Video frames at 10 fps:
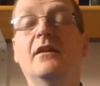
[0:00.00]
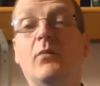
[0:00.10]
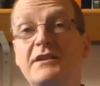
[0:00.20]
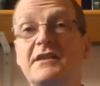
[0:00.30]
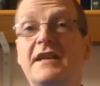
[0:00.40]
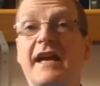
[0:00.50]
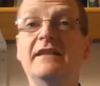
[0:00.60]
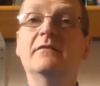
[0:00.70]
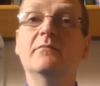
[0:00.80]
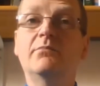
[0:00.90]
Once
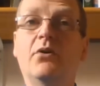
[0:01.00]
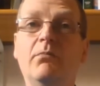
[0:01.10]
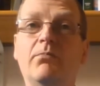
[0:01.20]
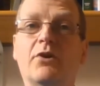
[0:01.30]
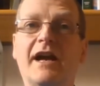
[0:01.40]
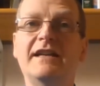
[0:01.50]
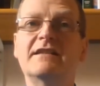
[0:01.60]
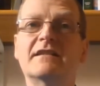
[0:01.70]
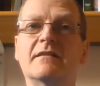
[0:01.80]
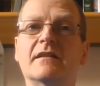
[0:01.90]
again, Paul
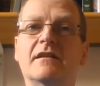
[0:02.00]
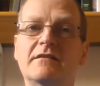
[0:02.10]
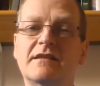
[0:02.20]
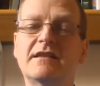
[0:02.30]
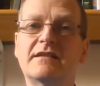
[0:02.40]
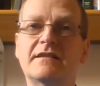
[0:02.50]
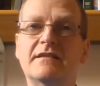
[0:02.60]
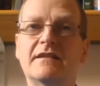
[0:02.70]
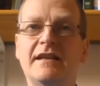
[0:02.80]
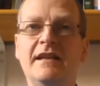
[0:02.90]
prays
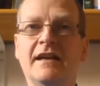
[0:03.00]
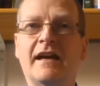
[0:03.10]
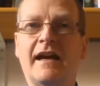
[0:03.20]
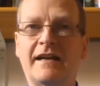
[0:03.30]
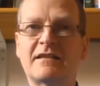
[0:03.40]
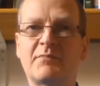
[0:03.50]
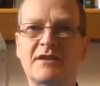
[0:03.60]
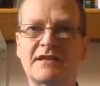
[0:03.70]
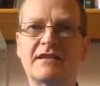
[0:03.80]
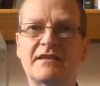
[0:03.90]
consistently and
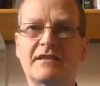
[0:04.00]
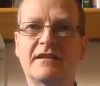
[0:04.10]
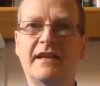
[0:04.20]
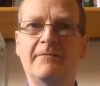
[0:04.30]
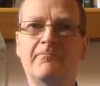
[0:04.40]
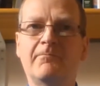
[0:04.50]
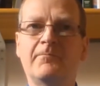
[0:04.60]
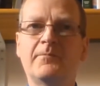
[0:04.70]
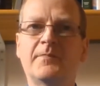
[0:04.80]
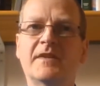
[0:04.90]
persistently.
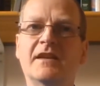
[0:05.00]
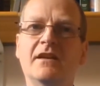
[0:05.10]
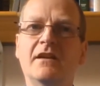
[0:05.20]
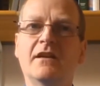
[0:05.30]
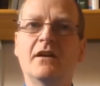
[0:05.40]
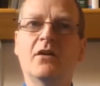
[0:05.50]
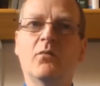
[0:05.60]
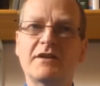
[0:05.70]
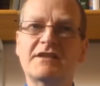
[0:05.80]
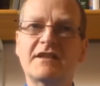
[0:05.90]

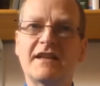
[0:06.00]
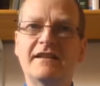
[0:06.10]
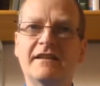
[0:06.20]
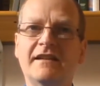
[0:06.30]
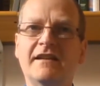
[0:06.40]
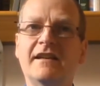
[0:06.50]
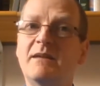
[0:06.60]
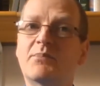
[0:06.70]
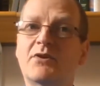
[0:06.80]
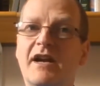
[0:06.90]
Once again,
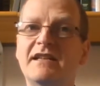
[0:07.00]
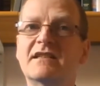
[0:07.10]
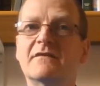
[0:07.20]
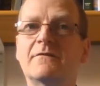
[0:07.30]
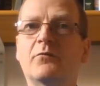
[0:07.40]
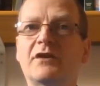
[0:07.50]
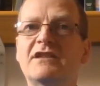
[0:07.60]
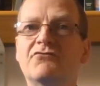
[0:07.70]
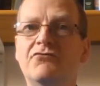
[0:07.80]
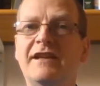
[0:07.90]
he prays for what
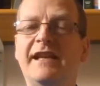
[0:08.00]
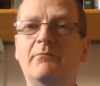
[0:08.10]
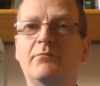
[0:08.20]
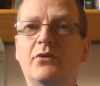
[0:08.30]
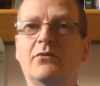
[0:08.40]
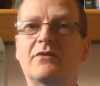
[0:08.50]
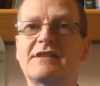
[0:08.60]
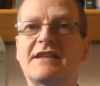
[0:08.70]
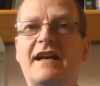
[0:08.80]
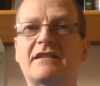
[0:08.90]
is really important
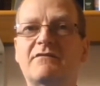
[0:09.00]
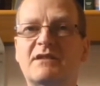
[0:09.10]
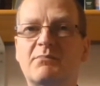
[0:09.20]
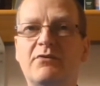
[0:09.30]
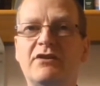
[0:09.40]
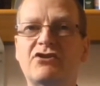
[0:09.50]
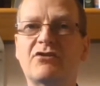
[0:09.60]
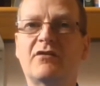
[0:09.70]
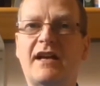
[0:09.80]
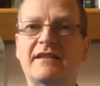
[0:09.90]
and of
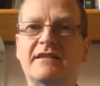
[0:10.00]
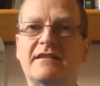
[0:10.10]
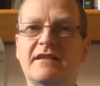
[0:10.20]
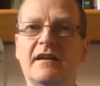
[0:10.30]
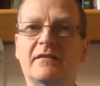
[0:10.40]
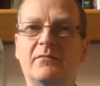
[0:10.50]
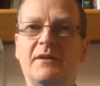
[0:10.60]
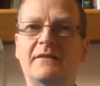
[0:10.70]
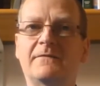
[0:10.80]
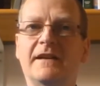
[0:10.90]
spiritual and eternal
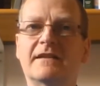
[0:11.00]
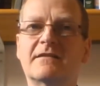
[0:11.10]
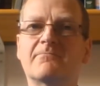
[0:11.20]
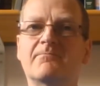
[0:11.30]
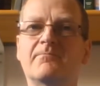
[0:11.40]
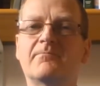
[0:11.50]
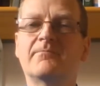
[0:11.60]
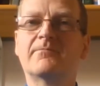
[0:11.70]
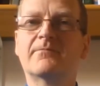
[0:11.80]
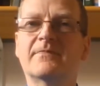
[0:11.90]
benefit.
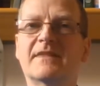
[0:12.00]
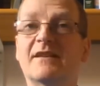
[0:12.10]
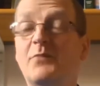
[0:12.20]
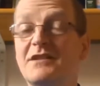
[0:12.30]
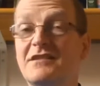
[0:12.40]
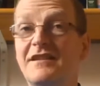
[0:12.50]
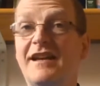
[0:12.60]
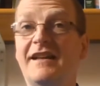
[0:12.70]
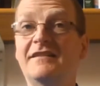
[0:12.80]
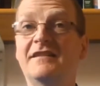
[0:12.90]
Once
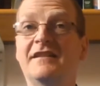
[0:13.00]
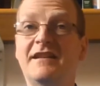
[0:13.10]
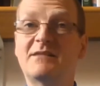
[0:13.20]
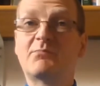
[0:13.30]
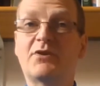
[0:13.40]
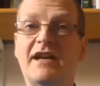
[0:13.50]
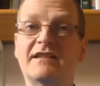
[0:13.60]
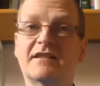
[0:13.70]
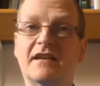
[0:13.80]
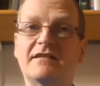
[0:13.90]
again, his
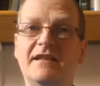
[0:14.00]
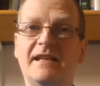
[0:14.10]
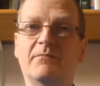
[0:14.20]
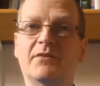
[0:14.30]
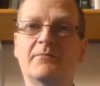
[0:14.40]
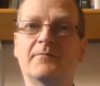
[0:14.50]
prayers are deep